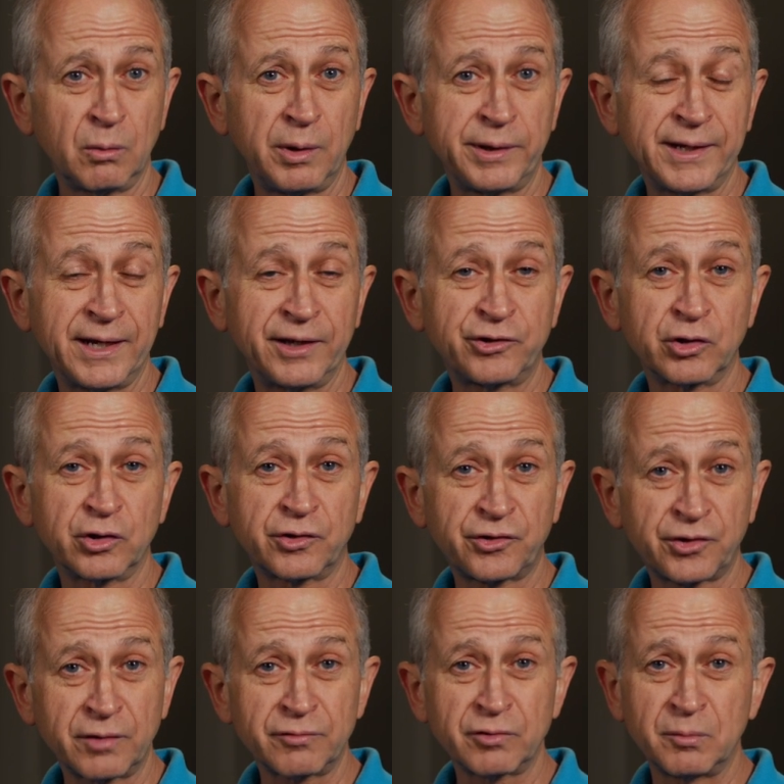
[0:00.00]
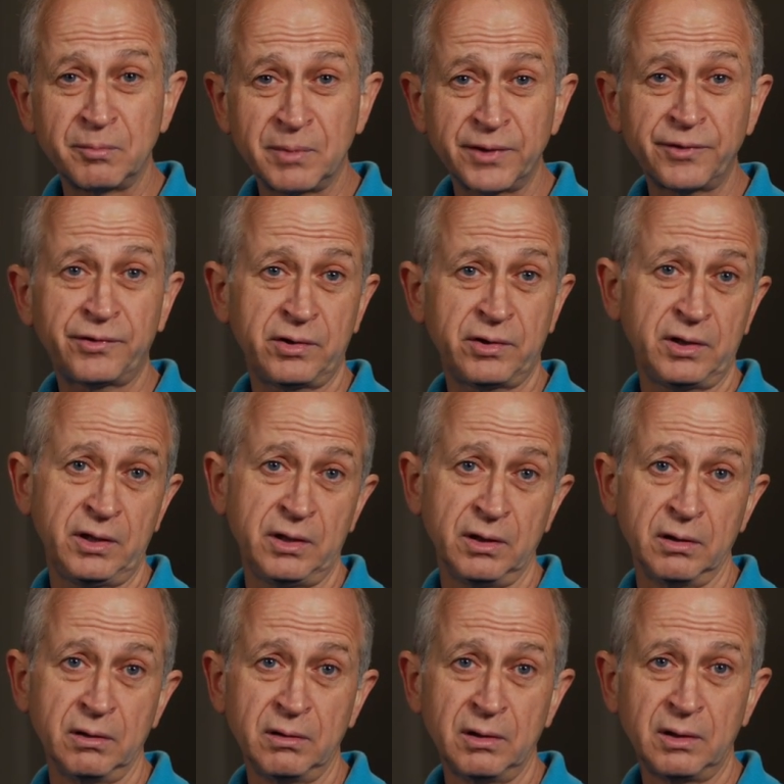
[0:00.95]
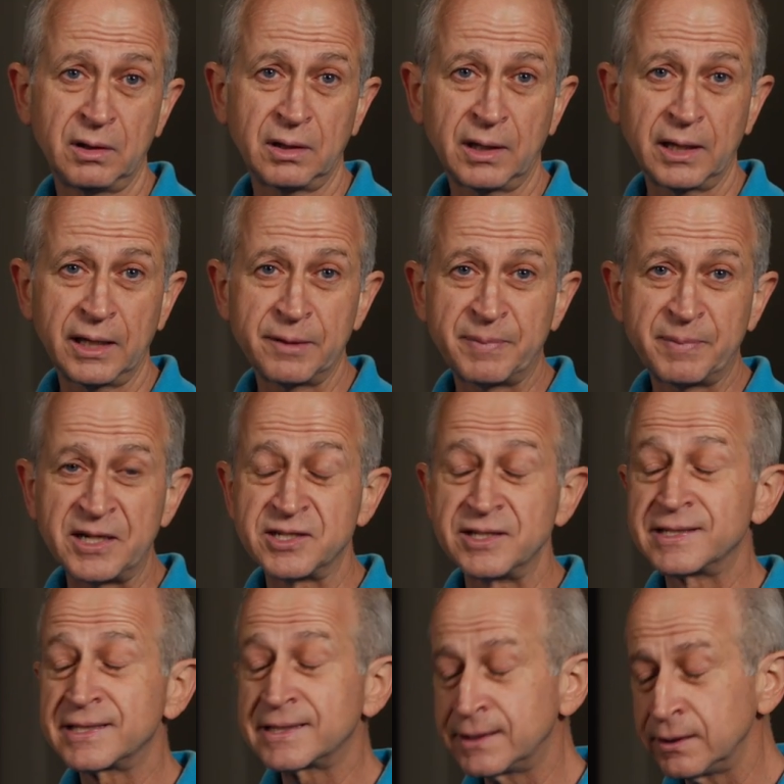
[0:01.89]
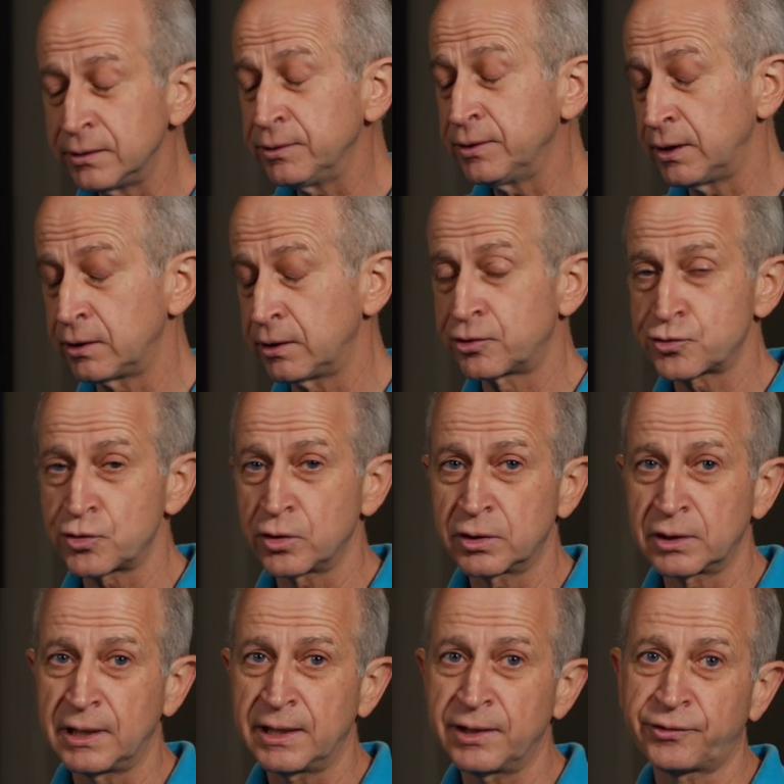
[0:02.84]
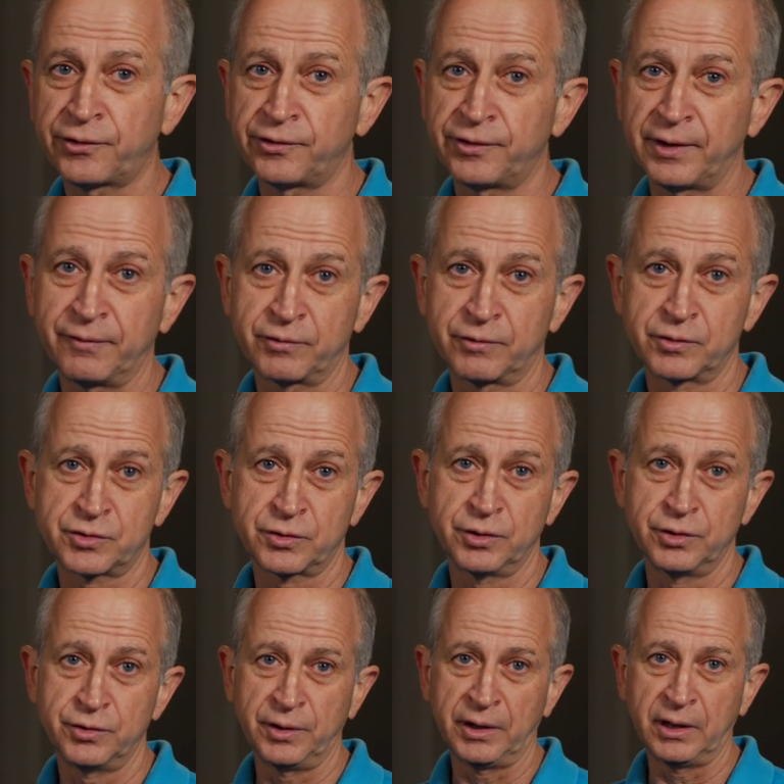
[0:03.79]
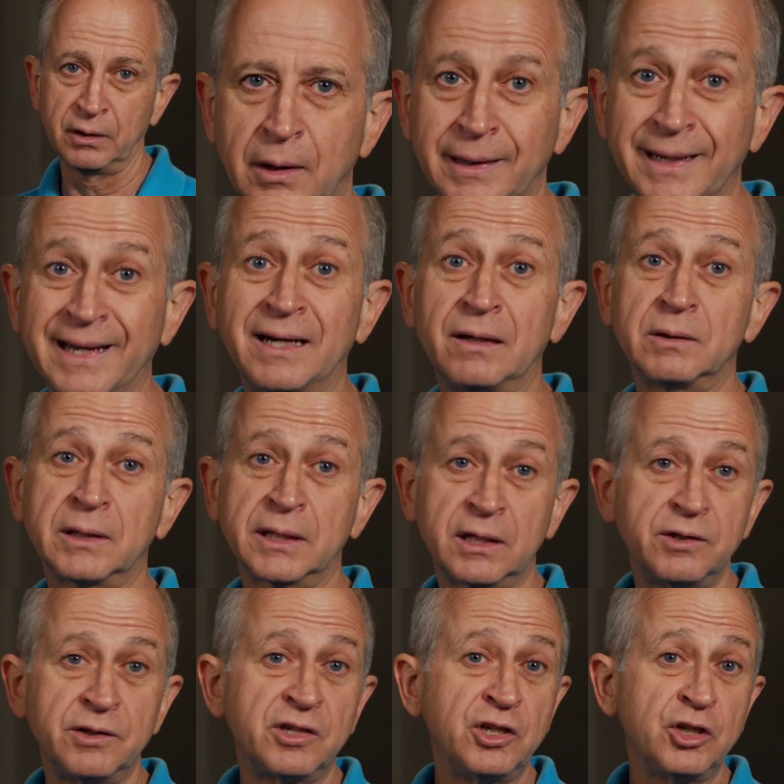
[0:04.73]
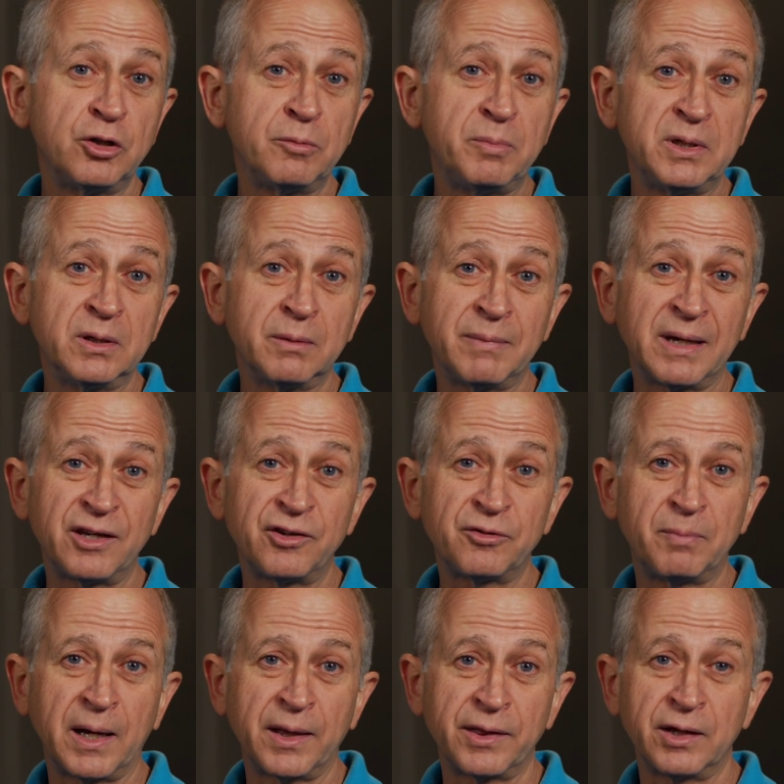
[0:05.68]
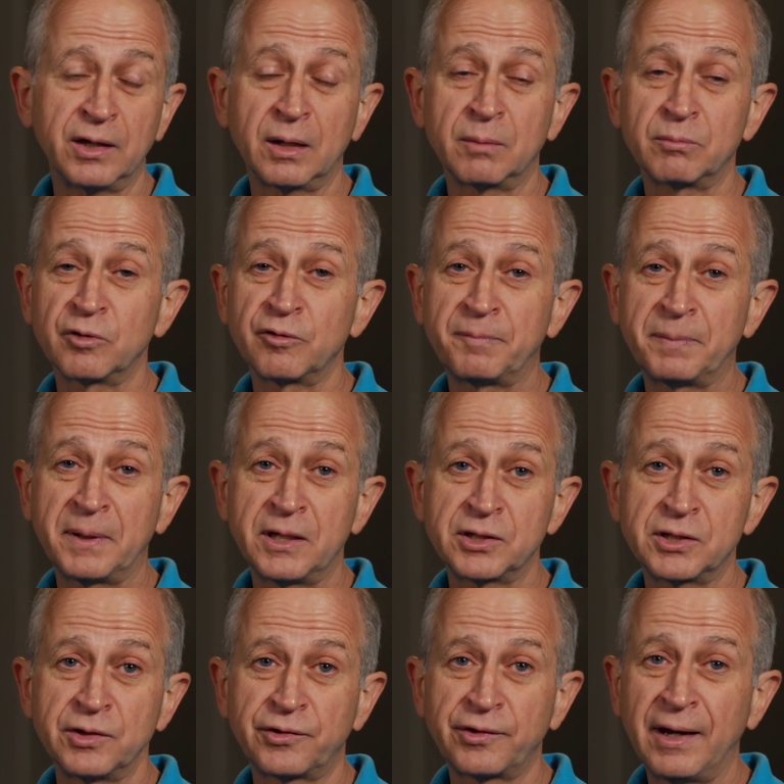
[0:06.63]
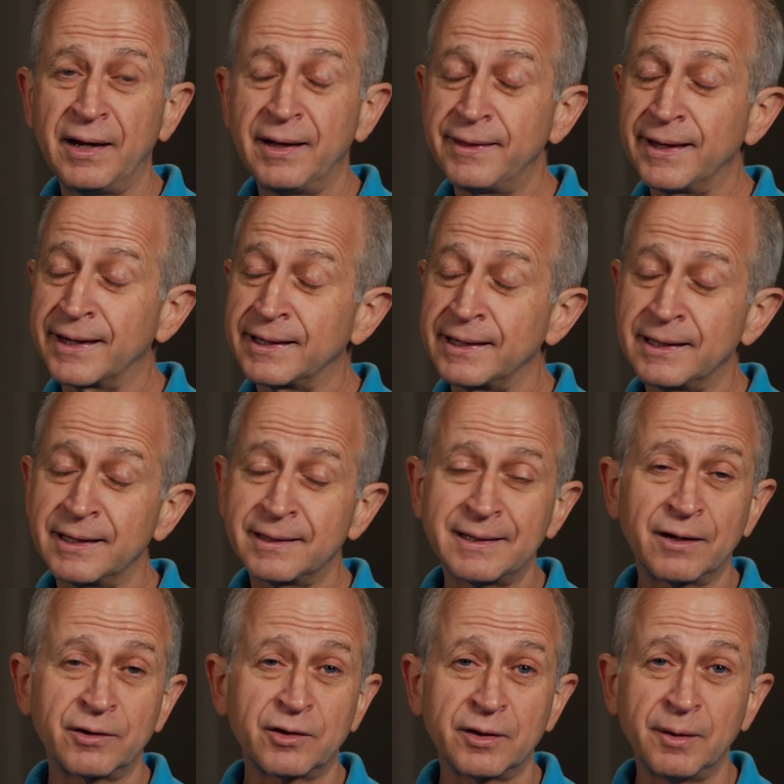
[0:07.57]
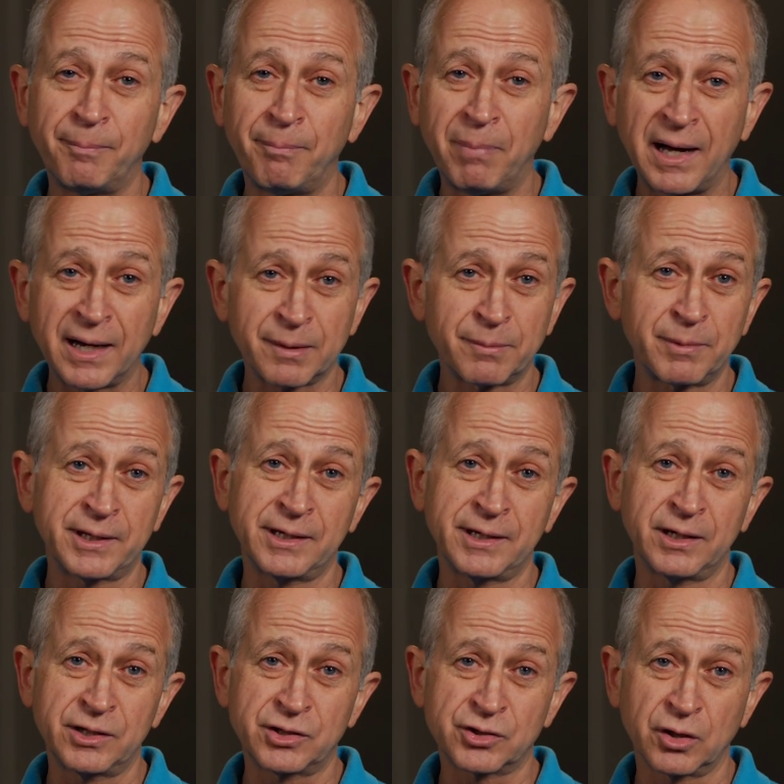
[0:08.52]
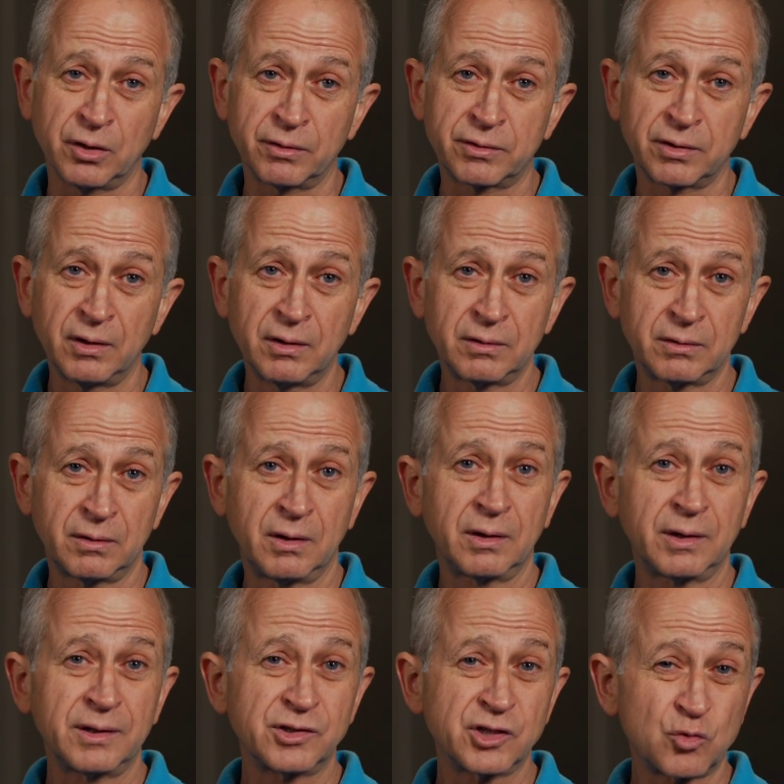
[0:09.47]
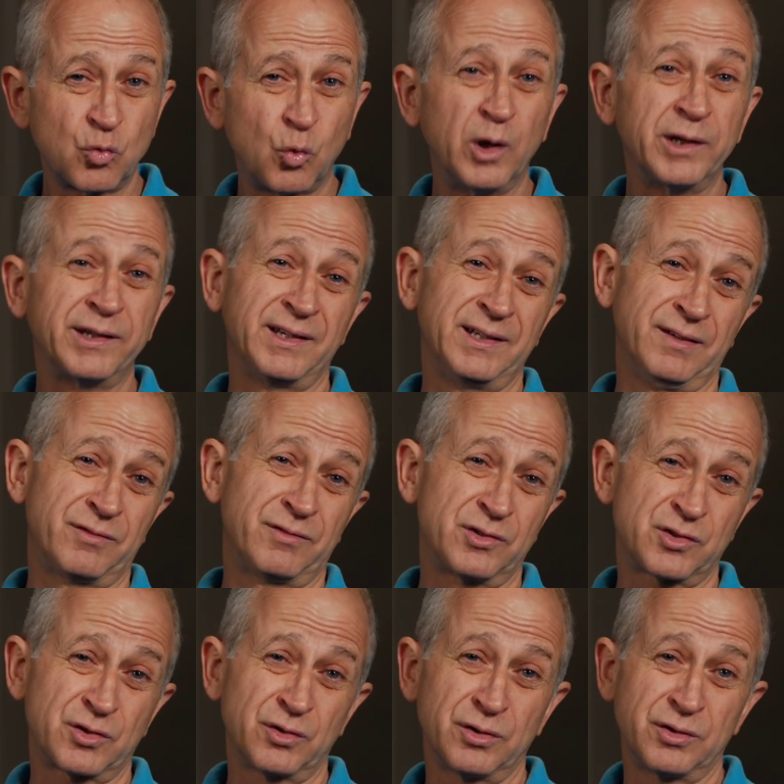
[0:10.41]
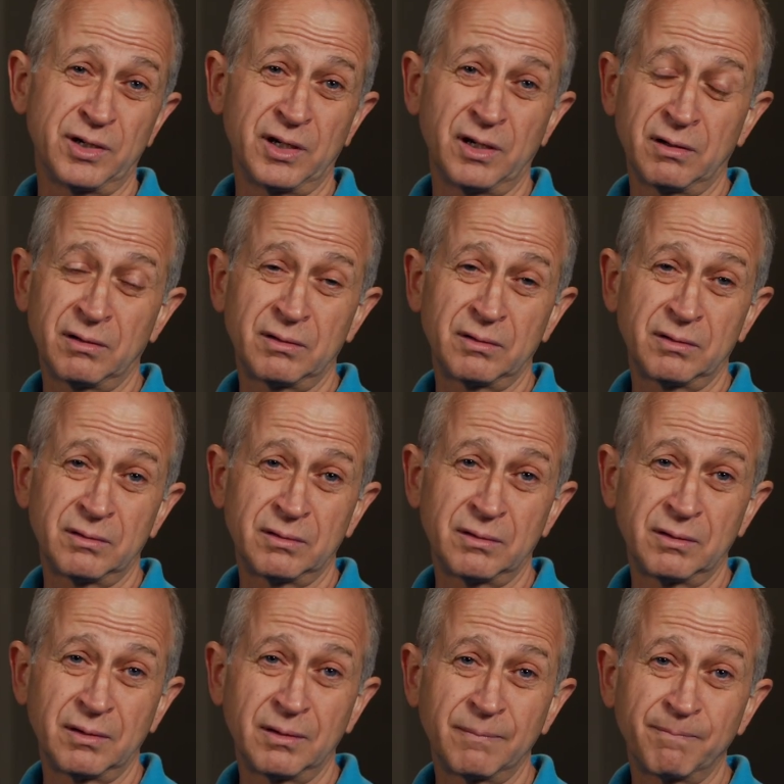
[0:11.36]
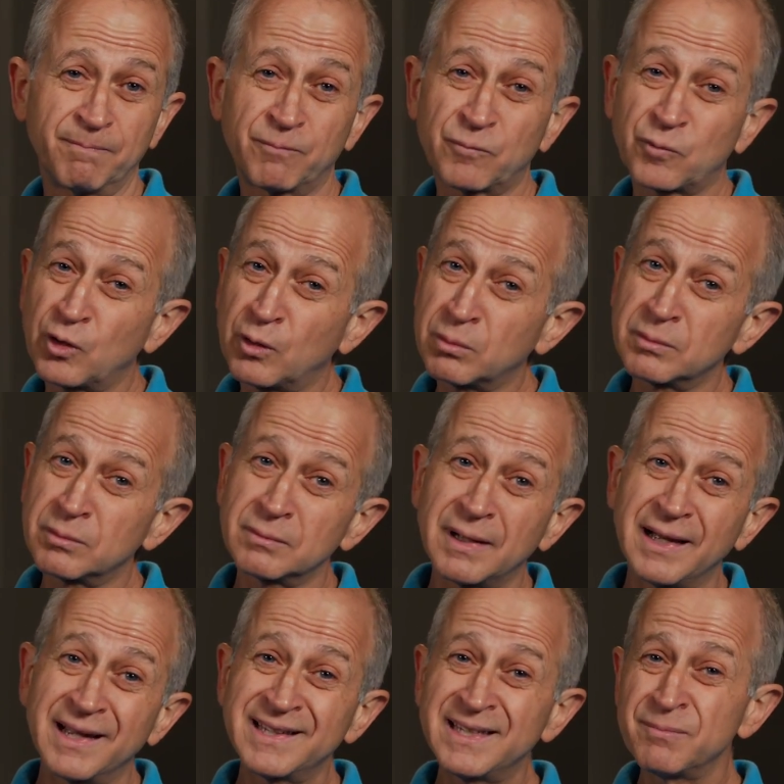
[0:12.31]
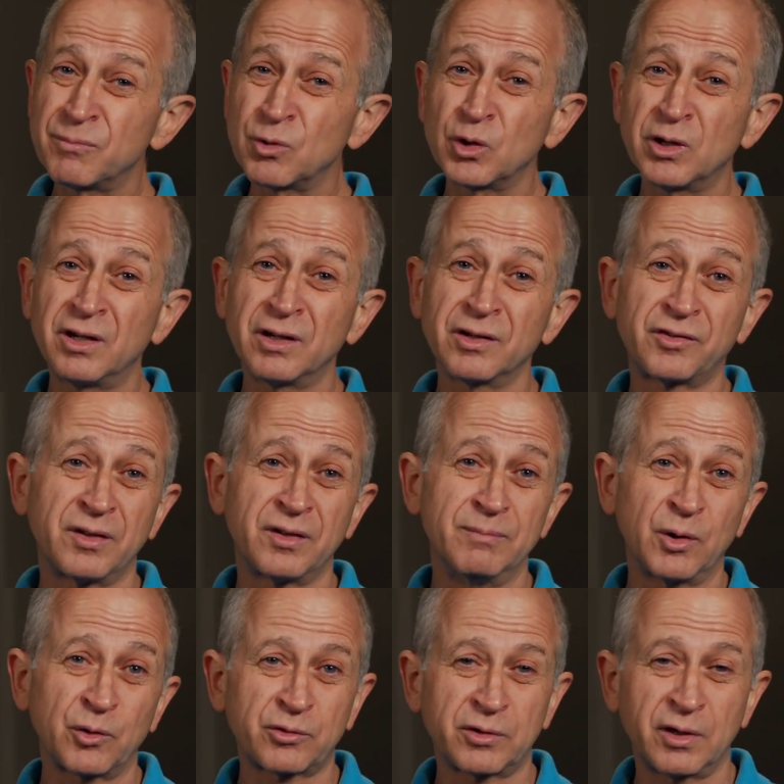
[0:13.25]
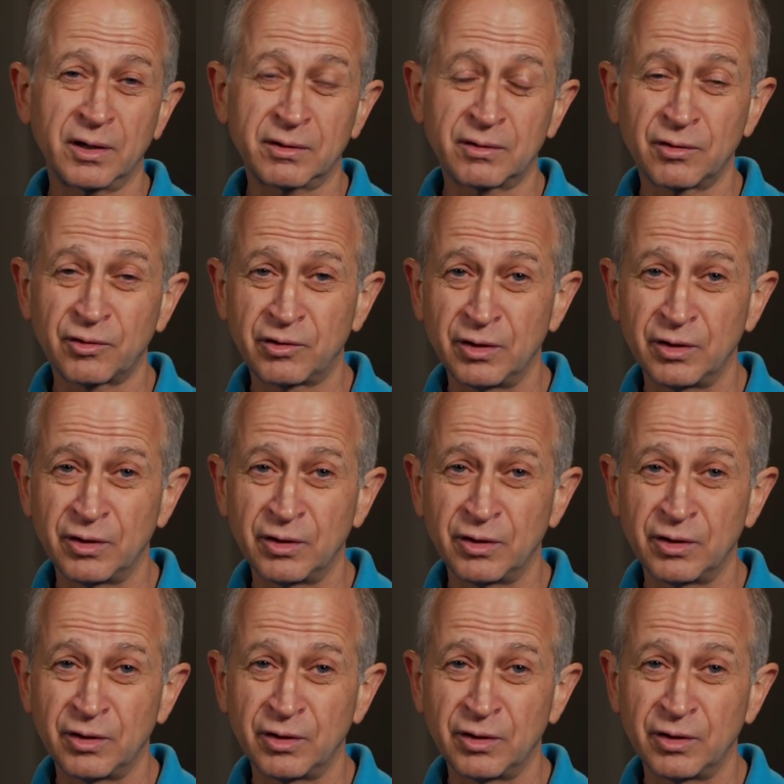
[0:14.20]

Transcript: when the eyes took several months to heal and the patient still needed strong glasses after surgery. Now I continue to be amazed by the number of patients that can get down to the bottom of the eye chart just one day after surgery. So I get more hugs than most doctors